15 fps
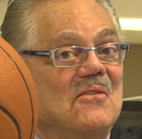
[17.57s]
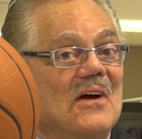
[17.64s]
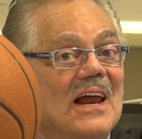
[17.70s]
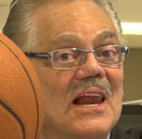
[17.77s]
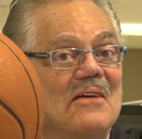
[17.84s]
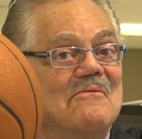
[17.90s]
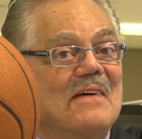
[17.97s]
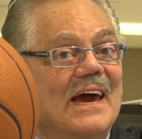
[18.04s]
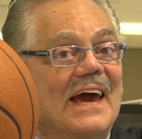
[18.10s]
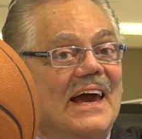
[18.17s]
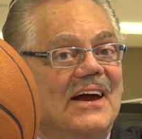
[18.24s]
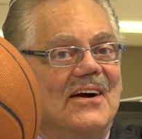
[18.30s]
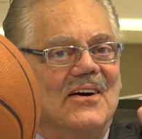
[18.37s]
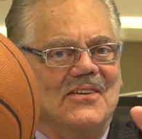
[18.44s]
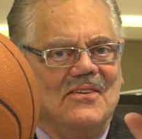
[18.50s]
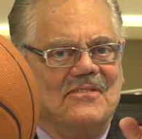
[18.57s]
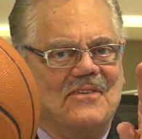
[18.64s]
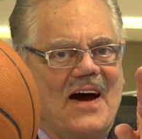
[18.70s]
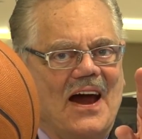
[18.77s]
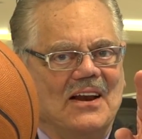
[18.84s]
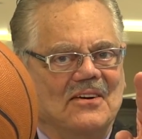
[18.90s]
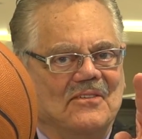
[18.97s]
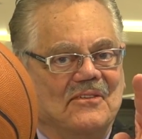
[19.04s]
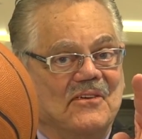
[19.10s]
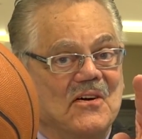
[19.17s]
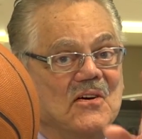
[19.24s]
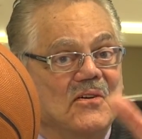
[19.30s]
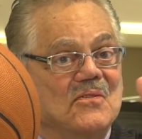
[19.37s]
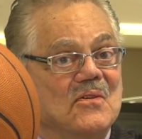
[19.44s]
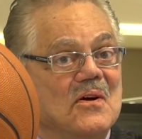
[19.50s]
really big on the final
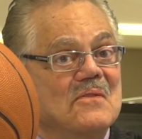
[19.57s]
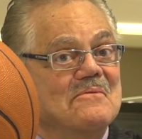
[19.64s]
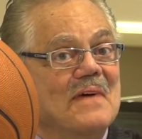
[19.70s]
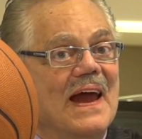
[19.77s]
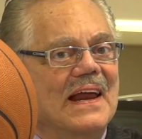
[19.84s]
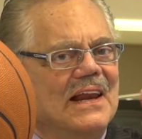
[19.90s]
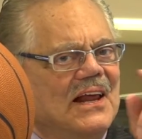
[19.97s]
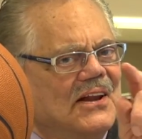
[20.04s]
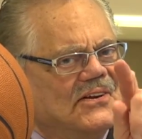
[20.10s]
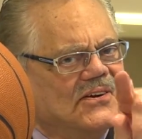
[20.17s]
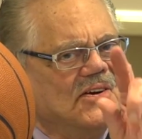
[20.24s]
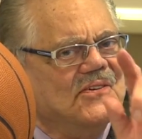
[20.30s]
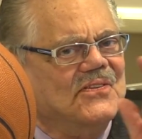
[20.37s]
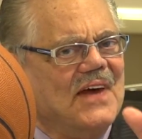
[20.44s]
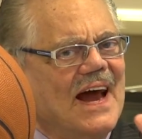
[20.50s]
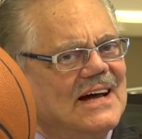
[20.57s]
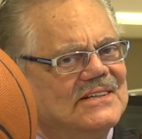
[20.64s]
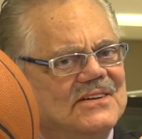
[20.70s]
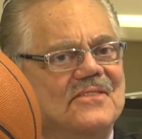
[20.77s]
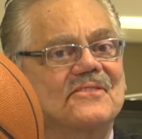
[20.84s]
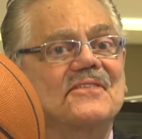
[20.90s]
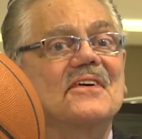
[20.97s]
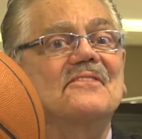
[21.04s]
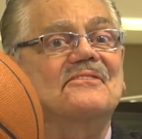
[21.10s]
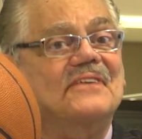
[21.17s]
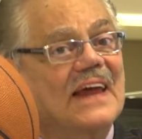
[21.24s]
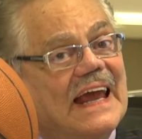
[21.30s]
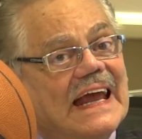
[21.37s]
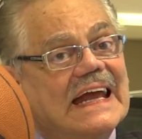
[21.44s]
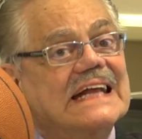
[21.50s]
few remaining
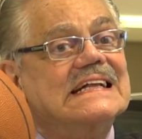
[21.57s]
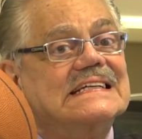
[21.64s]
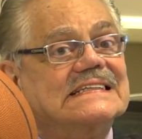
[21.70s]
2015.